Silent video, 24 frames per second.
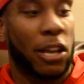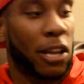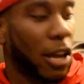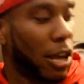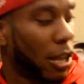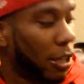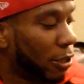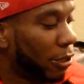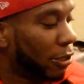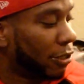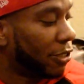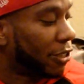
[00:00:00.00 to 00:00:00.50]

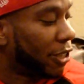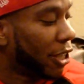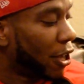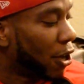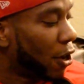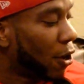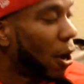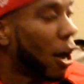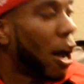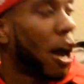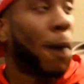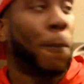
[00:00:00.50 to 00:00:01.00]
you're
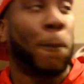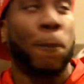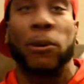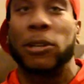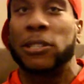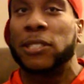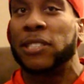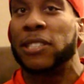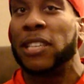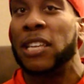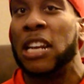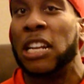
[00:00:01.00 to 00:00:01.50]
still a
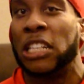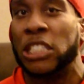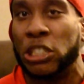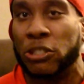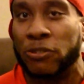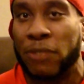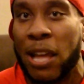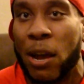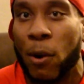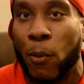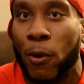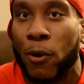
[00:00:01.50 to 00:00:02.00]
percentage of
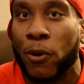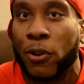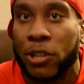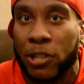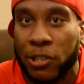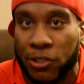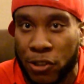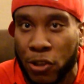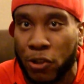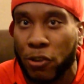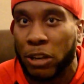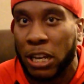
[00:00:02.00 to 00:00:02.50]
that work is
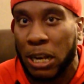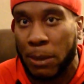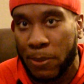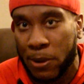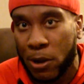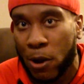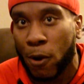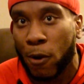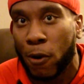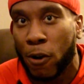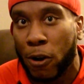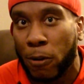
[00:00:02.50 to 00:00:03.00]
still going to be
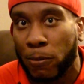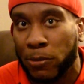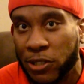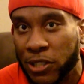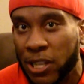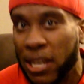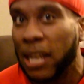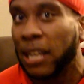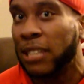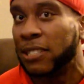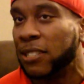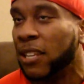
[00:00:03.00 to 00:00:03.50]
arms.
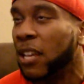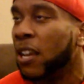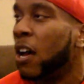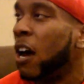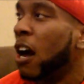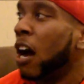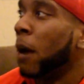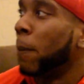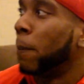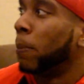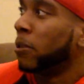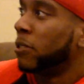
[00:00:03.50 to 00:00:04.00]
Yes,
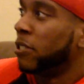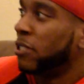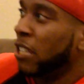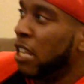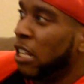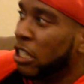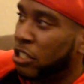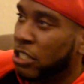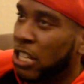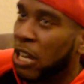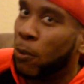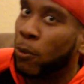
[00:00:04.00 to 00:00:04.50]
a
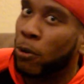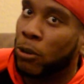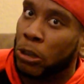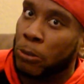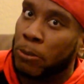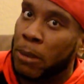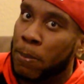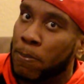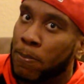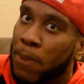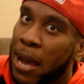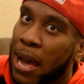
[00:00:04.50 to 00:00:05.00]
percentage of that work is going
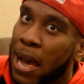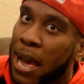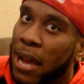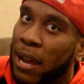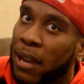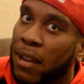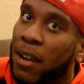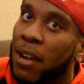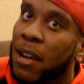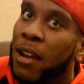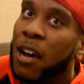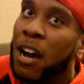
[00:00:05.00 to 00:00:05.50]
to be
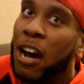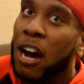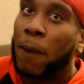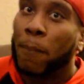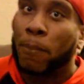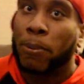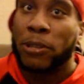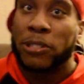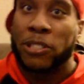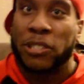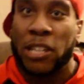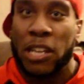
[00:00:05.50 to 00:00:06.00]
back. A
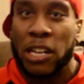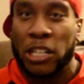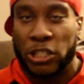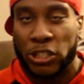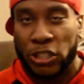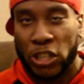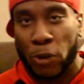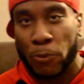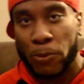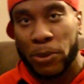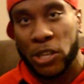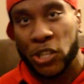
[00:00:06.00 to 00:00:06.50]
percentage is
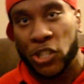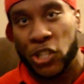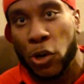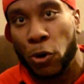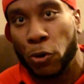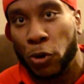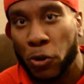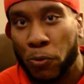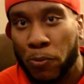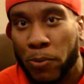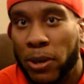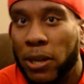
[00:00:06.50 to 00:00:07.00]
going to be
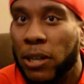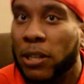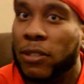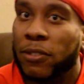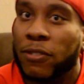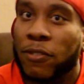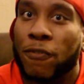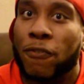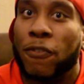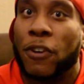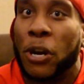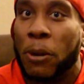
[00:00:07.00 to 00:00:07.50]
shoulder. But
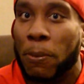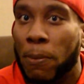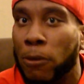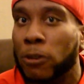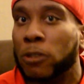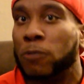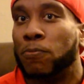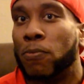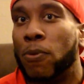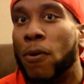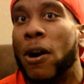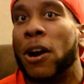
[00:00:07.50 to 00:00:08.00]
for the
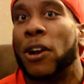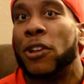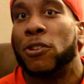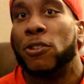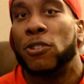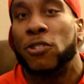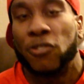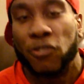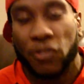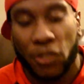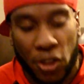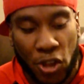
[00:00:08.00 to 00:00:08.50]
most part, you're
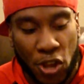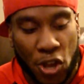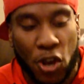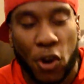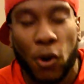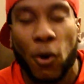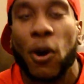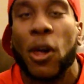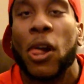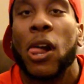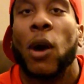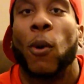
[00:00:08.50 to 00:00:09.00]

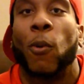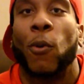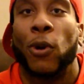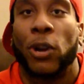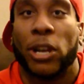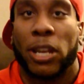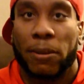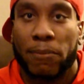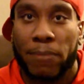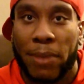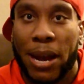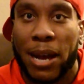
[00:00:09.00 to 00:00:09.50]
still
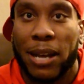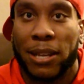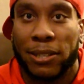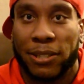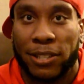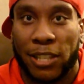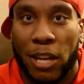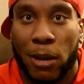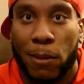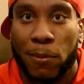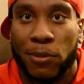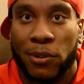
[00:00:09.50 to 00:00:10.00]
working
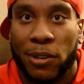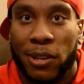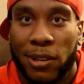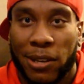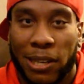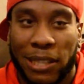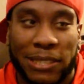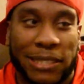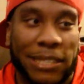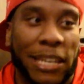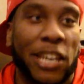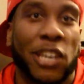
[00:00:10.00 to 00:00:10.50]
biceps.
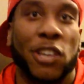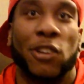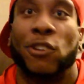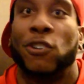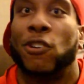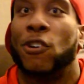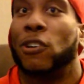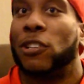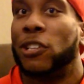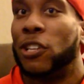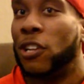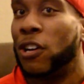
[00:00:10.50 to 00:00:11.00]
Let's say you're
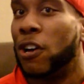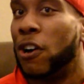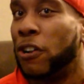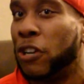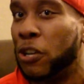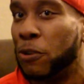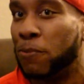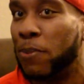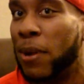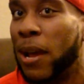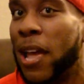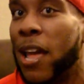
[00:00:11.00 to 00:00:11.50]
curling
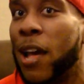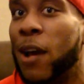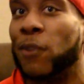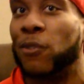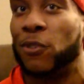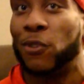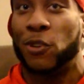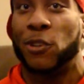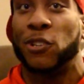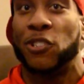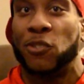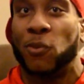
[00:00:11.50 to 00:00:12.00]
100 pounds
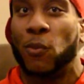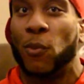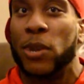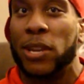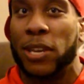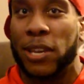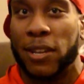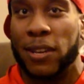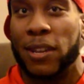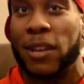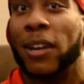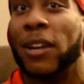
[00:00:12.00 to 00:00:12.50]
and you're
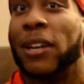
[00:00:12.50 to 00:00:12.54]
swinging.